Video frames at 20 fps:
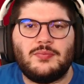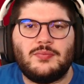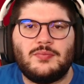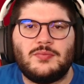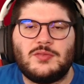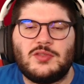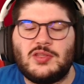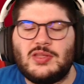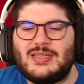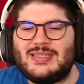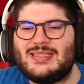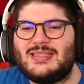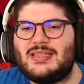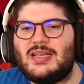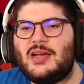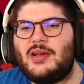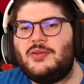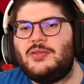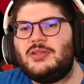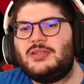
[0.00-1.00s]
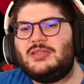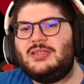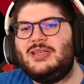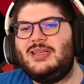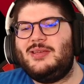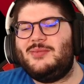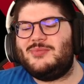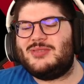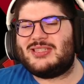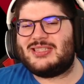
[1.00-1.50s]
So this is how the
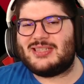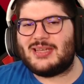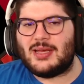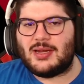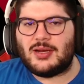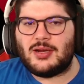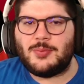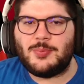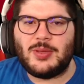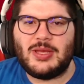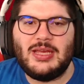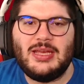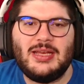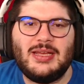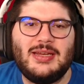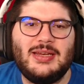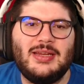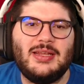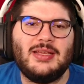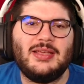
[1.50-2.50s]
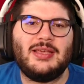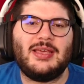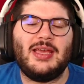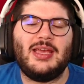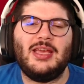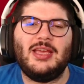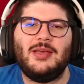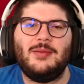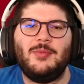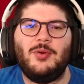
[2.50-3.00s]
team set up in
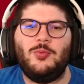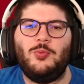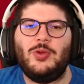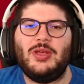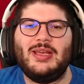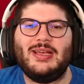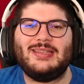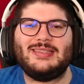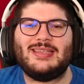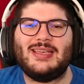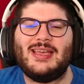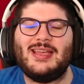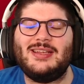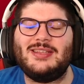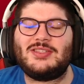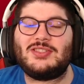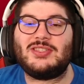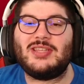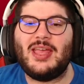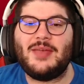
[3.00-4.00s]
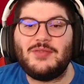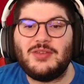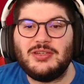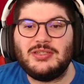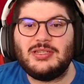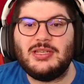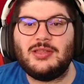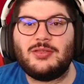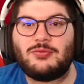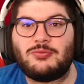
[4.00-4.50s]
game week 10.
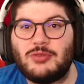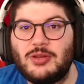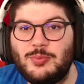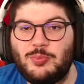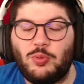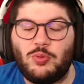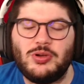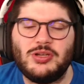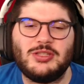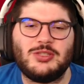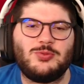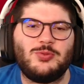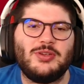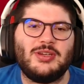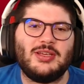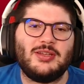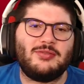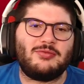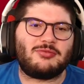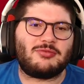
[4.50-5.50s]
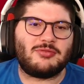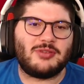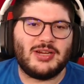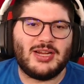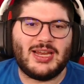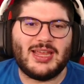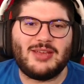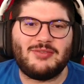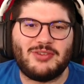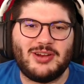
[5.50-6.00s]
73 points. We did
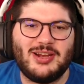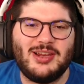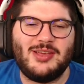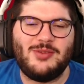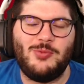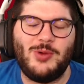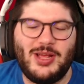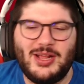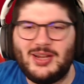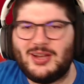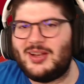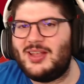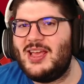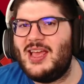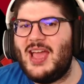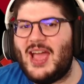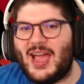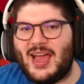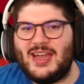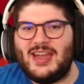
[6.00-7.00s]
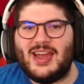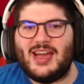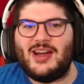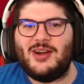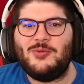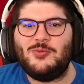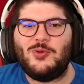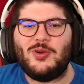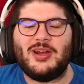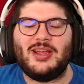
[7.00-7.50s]
really, really well. And now
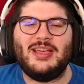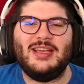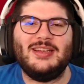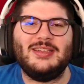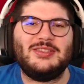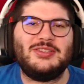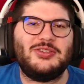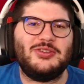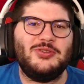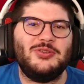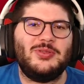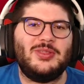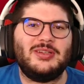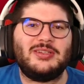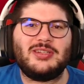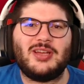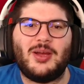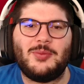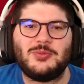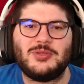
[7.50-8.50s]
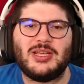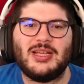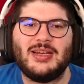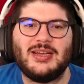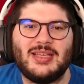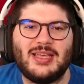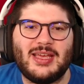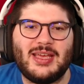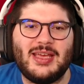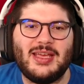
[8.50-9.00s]
we're into the top
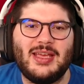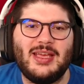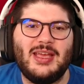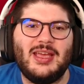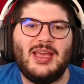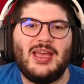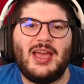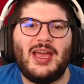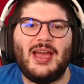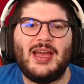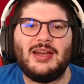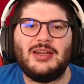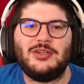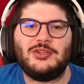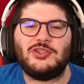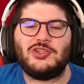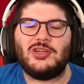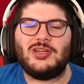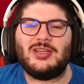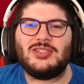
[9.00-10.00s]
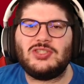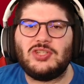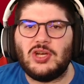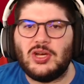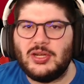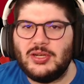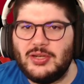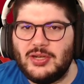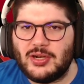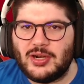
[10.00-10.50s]
10k at just
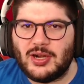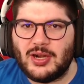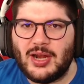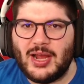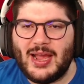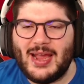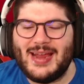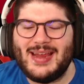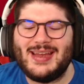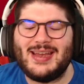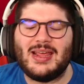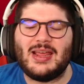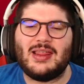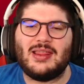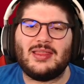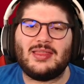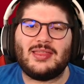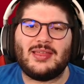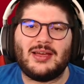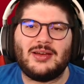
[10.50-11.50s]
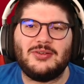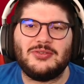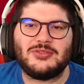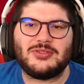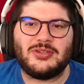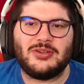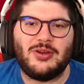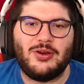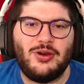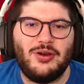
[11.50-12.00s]
under
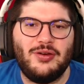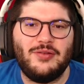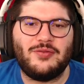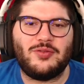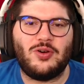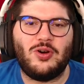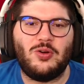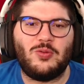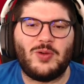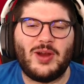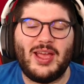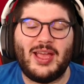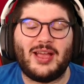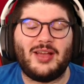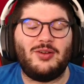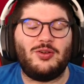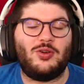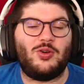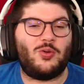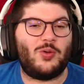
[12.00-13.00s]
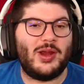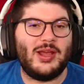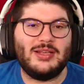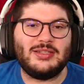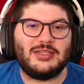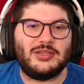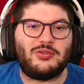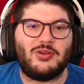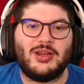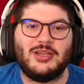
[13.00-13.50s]
8,000 overall rank.
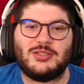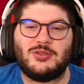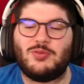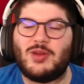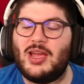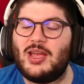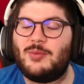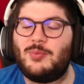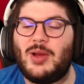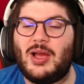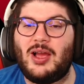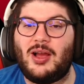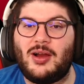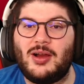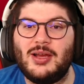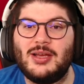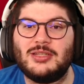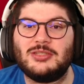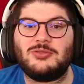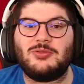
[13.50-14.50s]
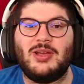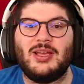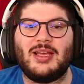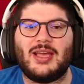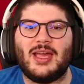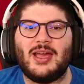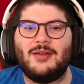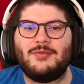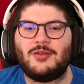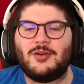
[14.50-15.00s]
Crazy rank, my highest rank
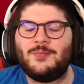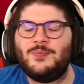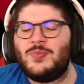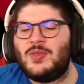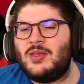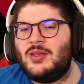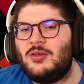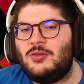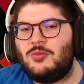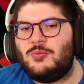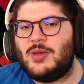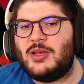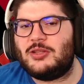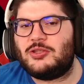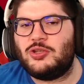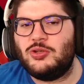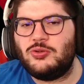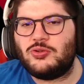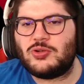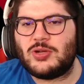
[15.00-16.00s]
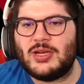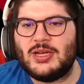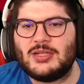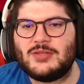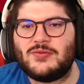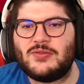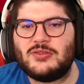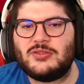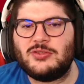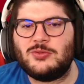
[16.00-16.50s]
ever. We made two
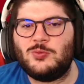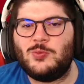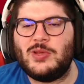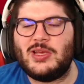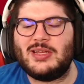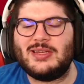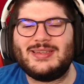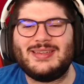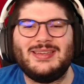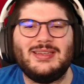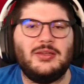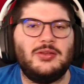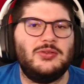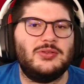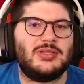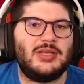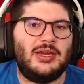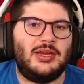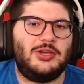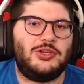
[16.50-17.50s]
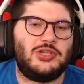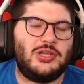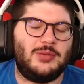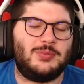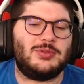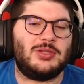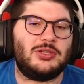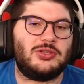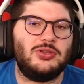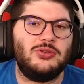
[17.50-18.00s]
transfers this week and didn't use any chips.
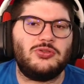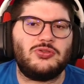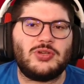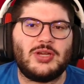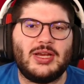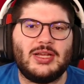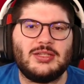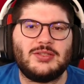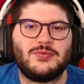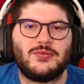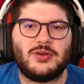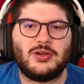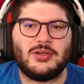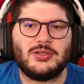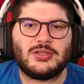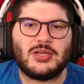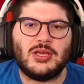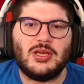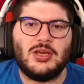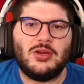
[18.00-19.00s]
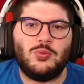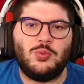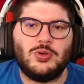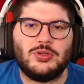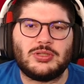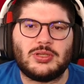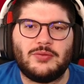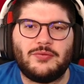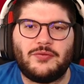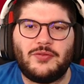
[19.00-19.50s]
The two transfers
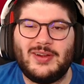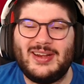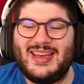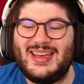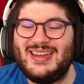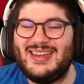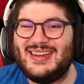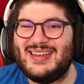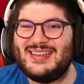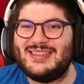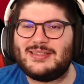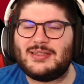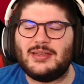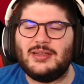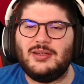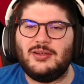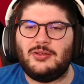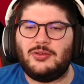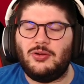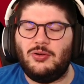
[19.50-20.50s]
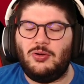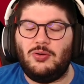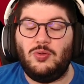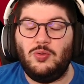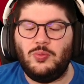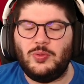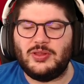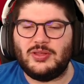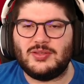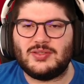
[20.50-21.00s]
was Fernandez in goal
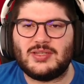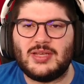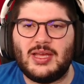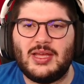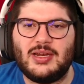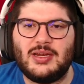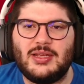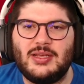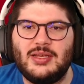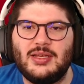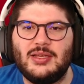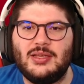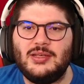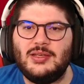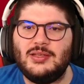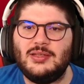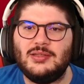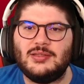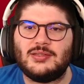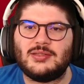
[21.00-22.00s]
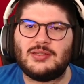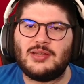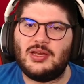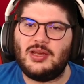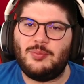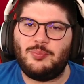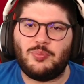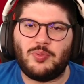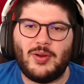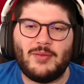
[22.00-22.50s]
with a Z. He is
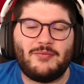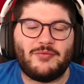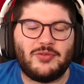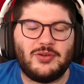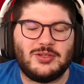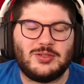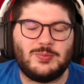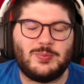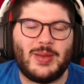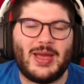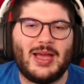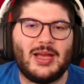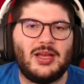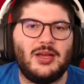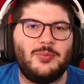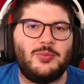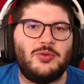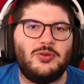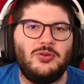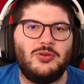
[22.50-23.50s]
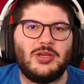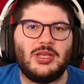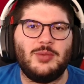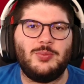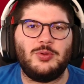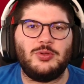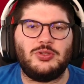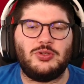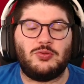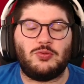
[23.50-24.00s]
Brentford's backup
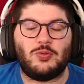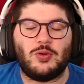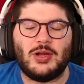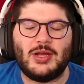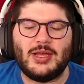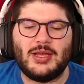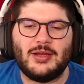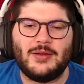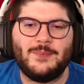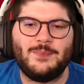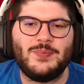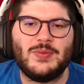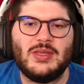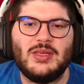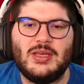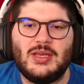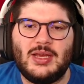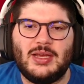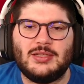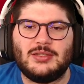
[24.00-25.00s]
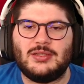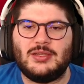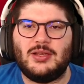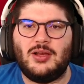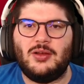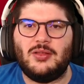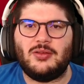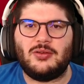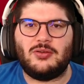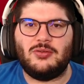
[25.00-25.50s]
goalkeeper to Raya, as the
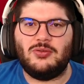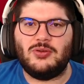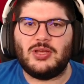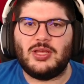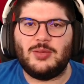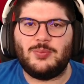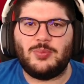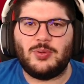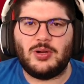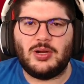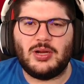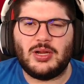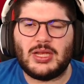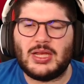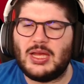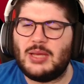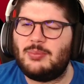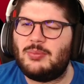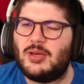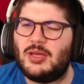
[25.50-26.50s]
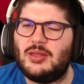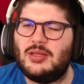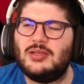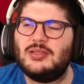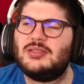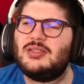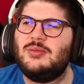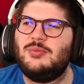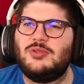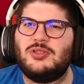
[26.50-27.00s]
other goalkeeper, I think
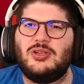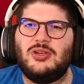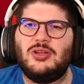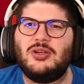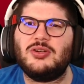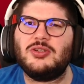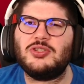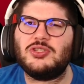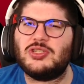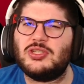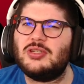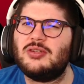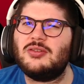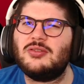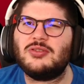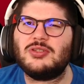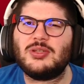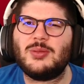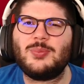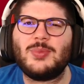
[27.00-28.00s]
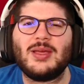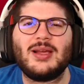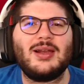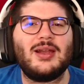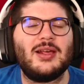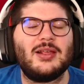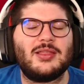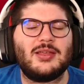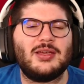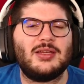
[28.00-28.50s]
his name's Gunnarsson or something
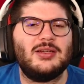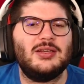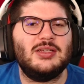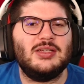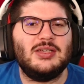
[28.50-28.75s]
like that.